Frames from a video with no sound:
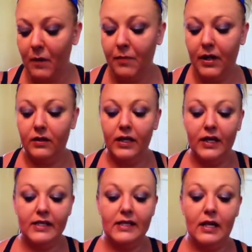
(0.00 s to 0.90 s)
But like
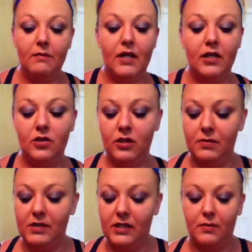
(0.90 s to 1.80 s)
I said, I'm not a huge
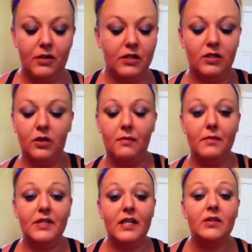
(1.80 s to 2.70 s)
lipstick person, so I'm
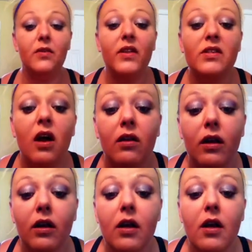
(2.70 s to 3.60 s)
obsessed with this
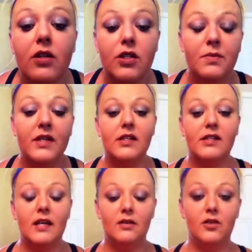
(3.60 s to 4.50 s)
color just because it's
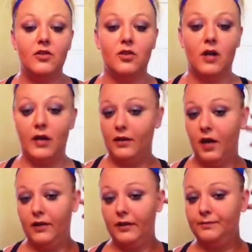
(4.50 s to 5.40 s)
that neutral kind of
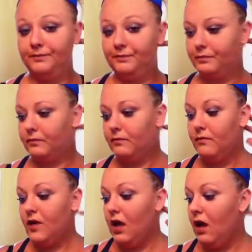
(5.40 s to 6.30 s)
color.
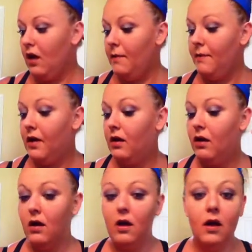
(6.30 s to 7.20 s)

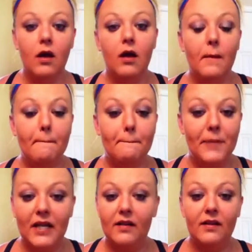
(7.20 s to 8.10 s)

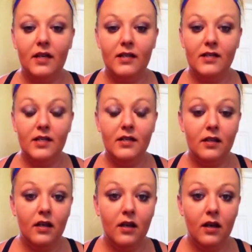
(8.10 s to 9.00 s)
But I think that is it.
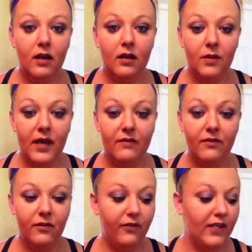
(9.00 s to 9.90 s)
We have
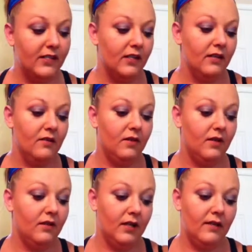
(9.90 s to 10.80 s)
full face done and
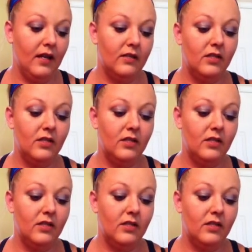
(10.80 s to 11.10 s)
everything like that.